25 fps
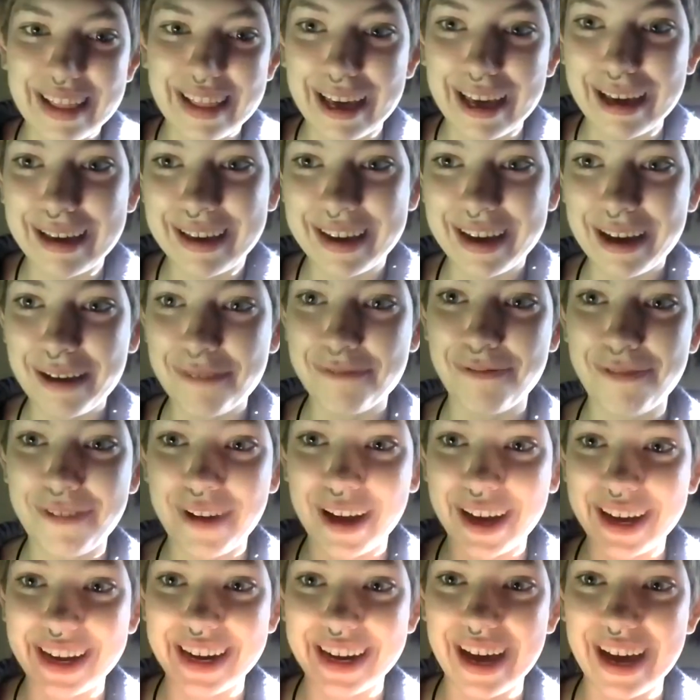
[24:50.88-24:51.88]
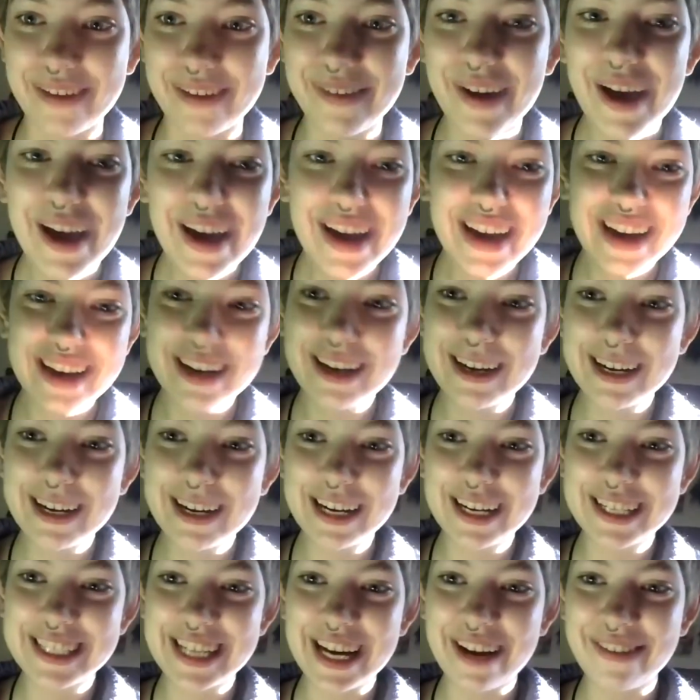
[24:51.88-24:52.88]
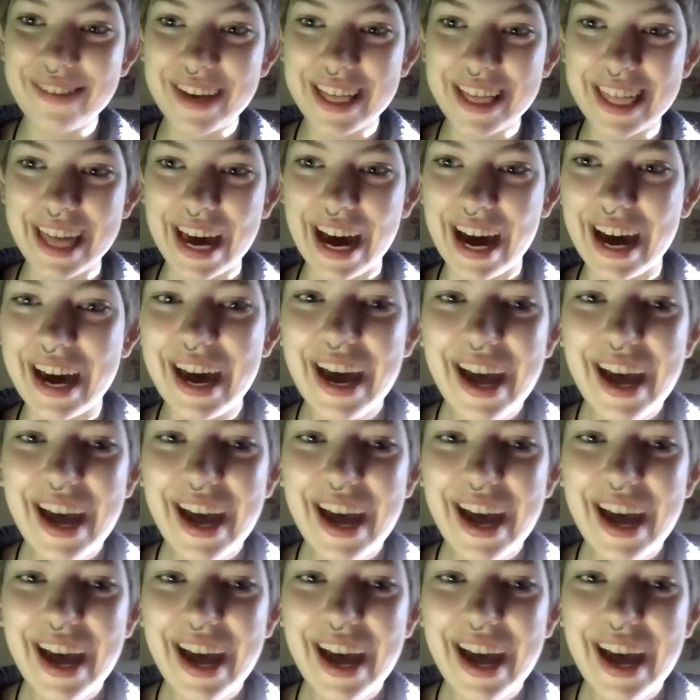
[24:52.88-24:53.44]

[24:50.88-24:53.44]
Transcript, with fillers: like I'm fucking up. You don't need to tell me that.